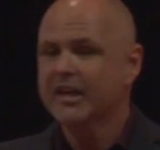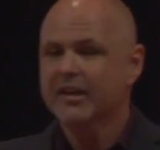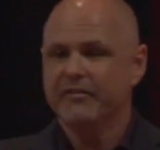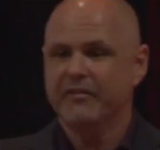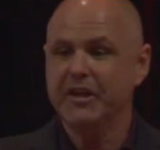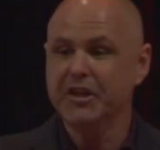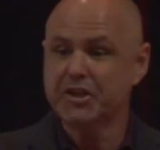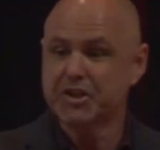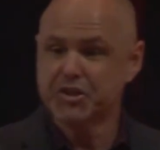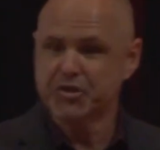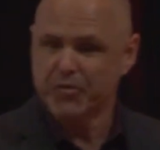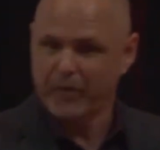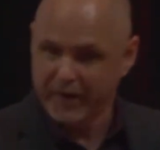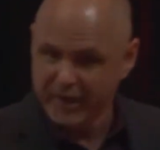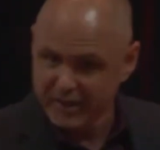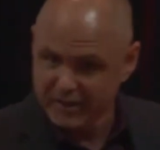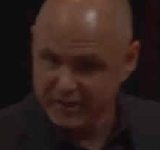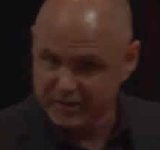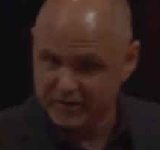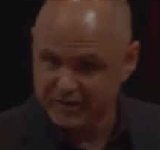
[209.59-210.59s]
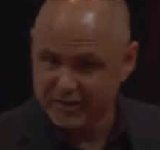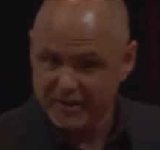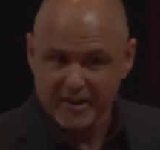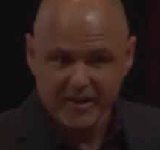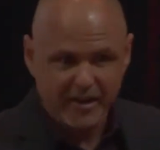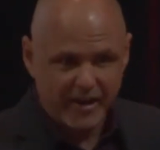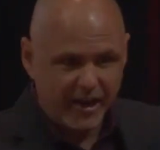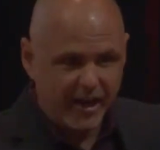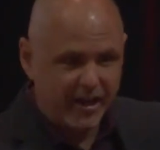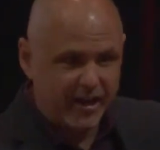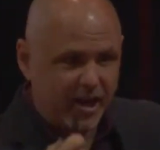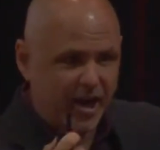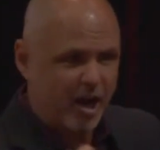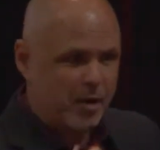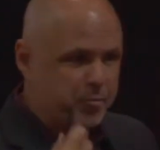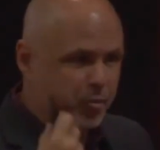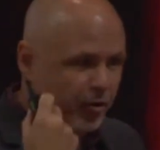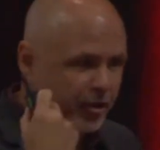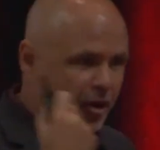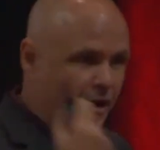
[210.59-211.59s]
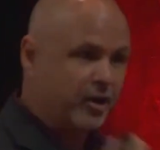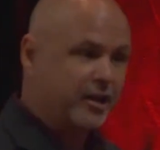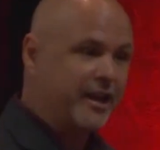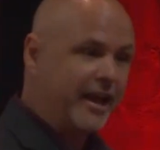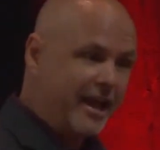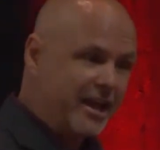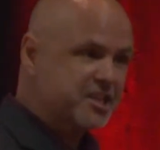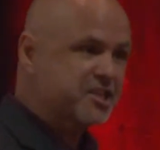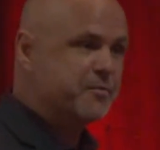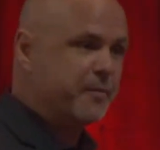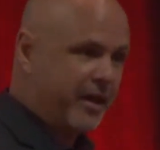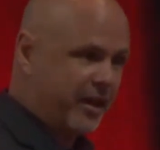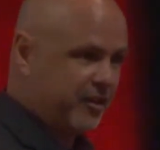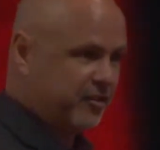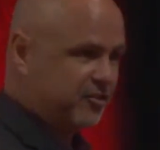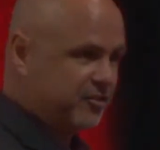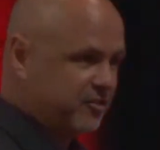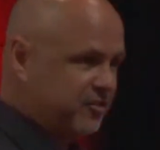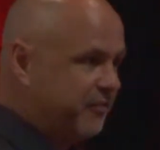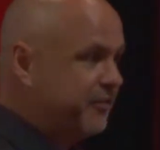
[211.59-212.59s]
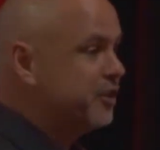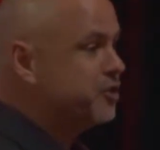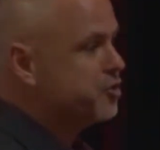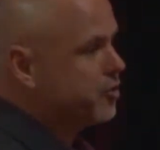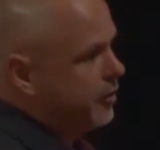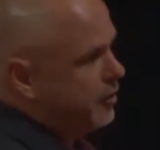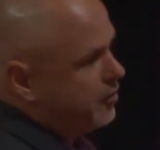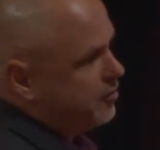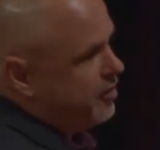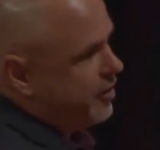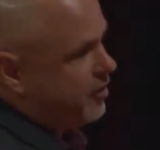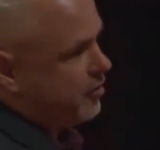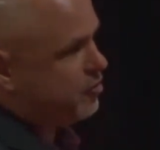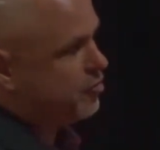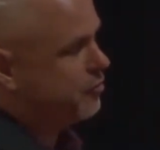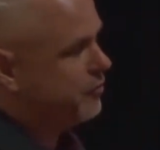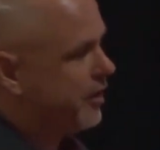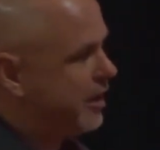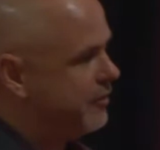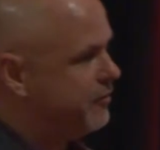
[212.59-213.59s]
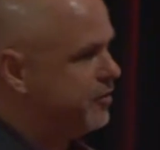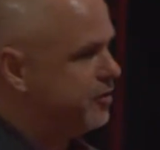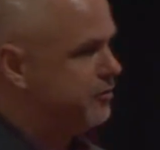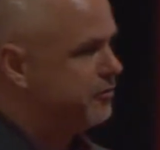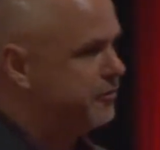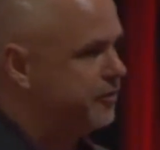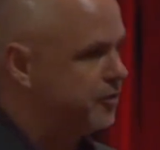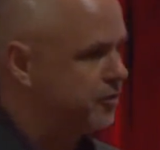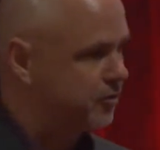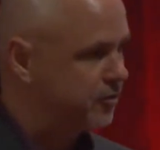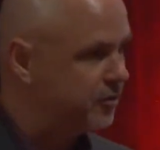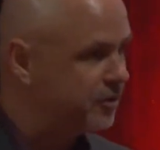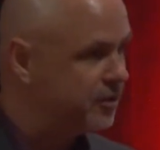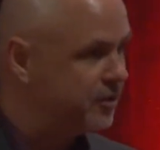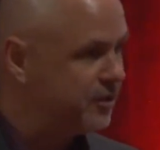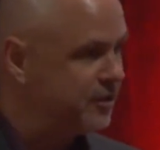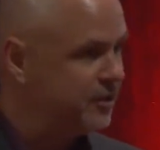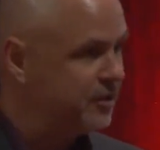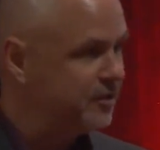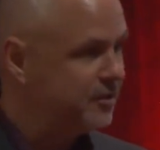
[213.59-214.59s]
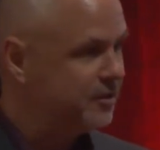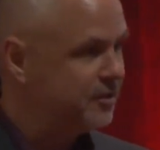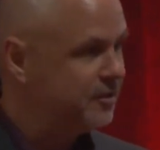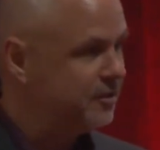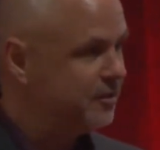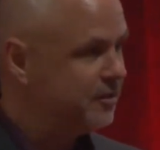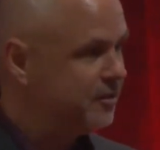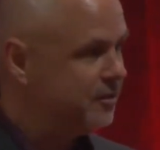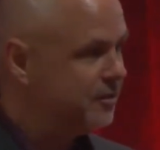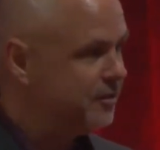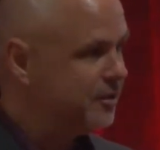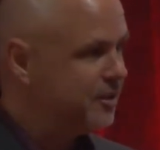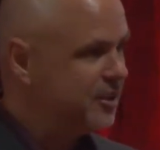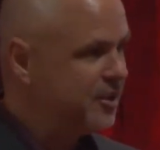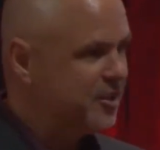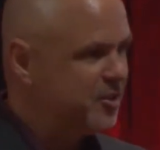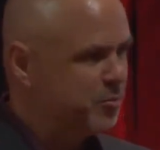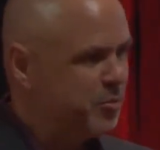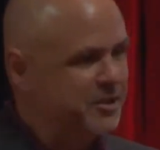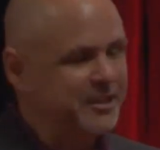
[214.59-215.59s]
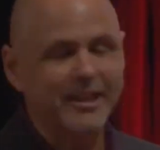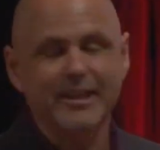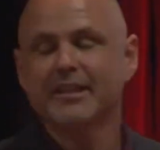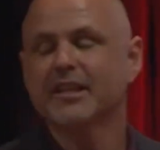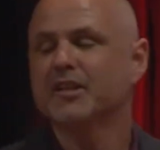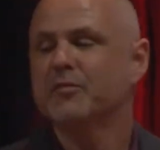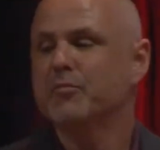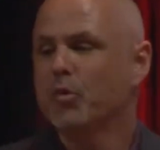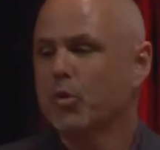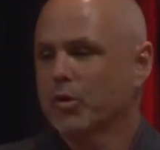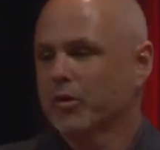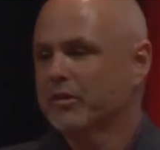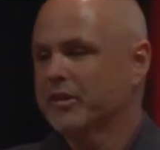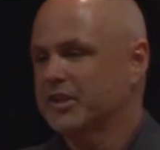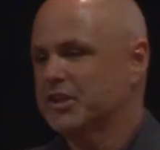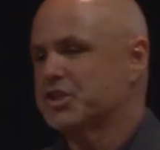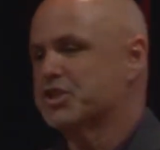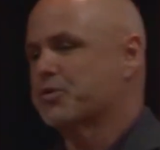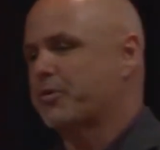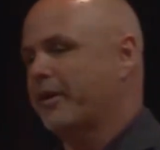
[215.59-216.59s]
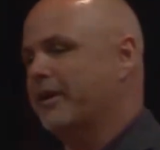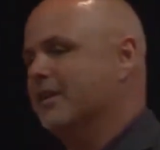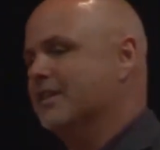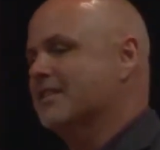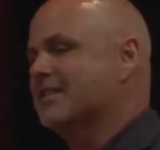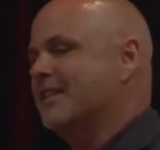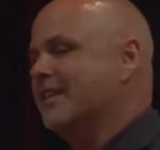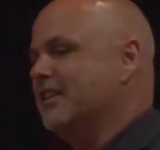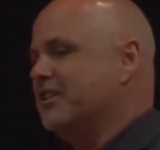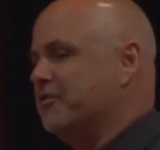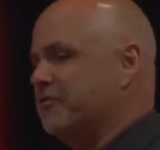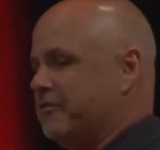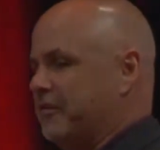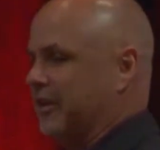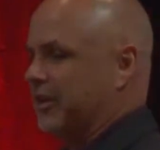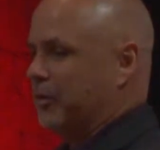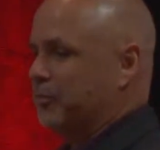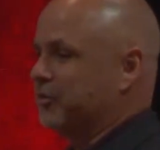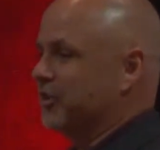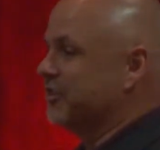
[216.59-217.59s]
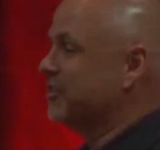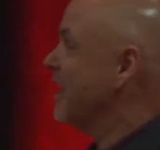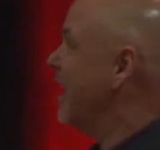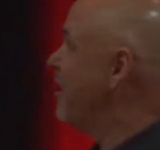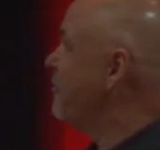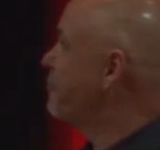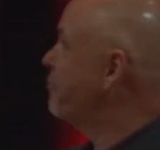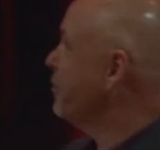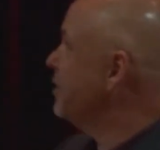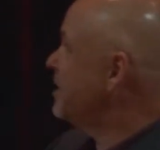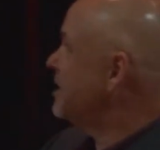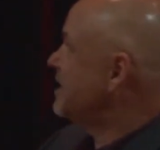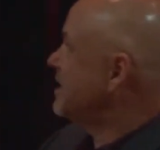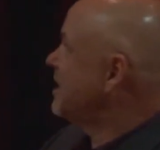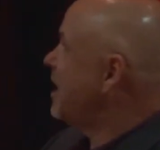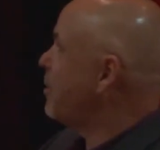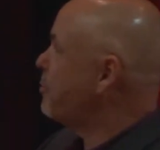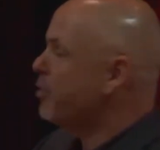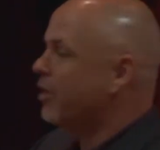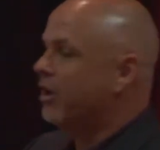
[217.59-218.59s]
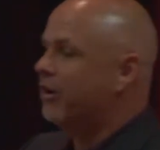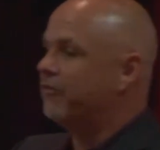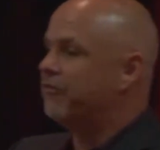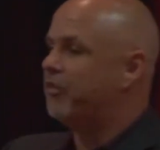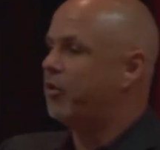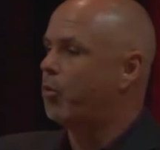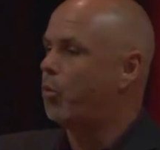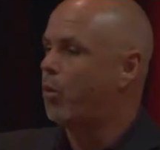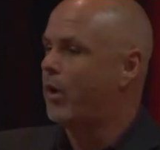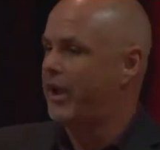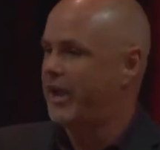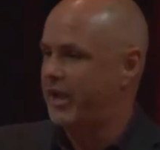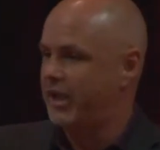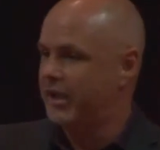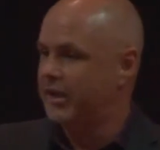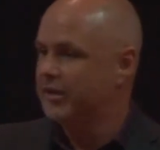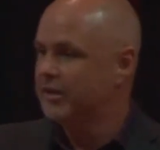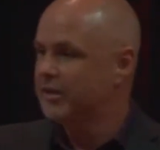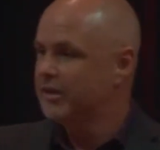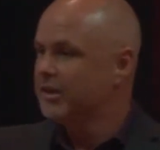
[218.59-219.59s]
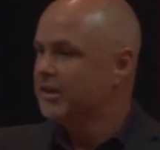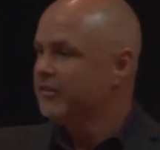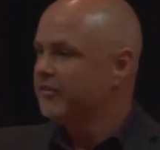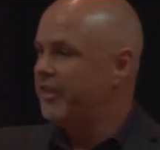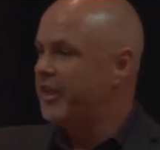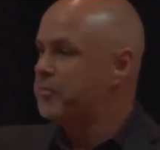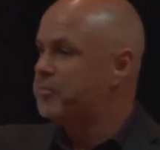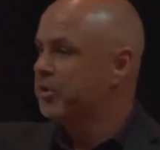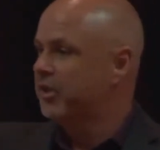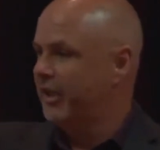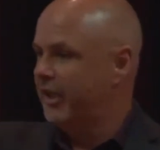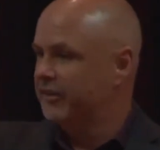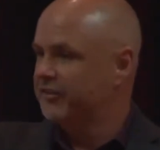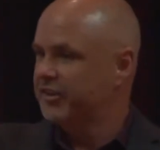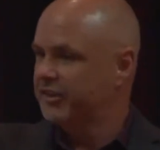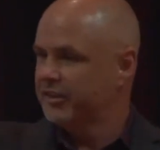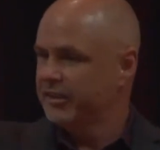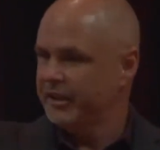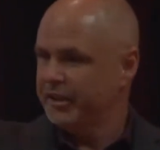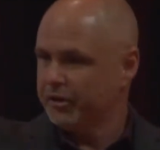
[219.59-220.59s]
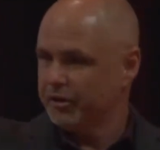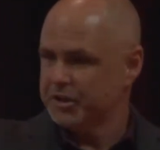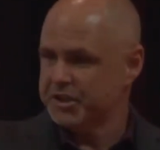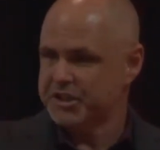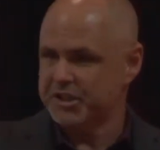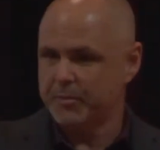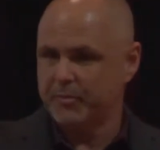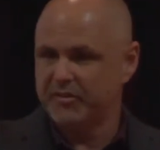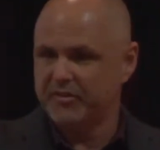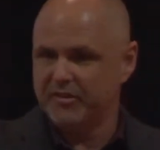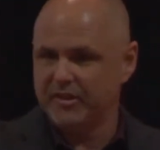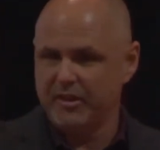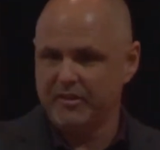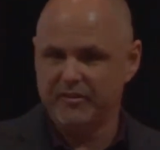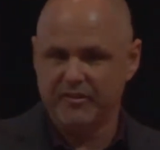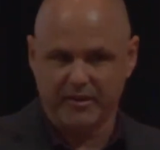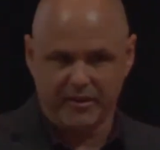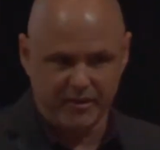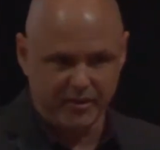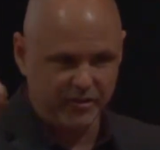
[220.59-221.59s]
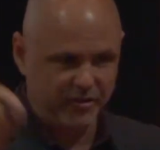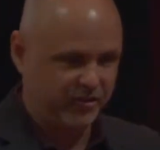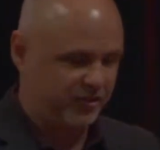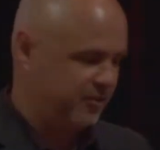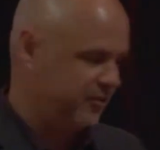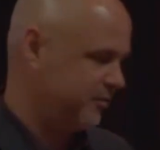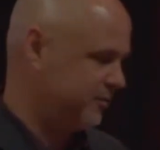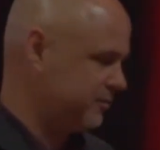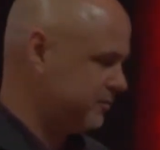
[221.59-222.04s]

They trained us how to operate our gas masks, and they trained us how to survive in the field. But they did more than train us, they developed us. Every step of the way, they planted leadership seeds in us.